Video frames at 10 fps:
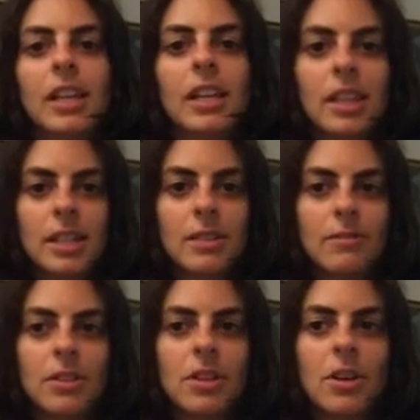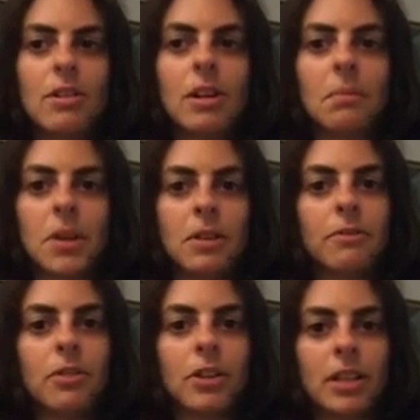In this video, I'm going to
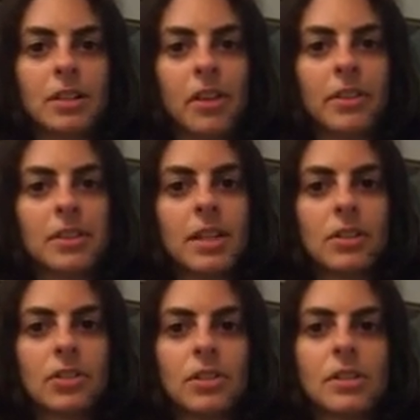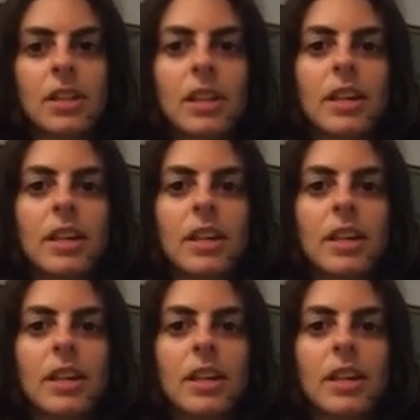focus on the signals.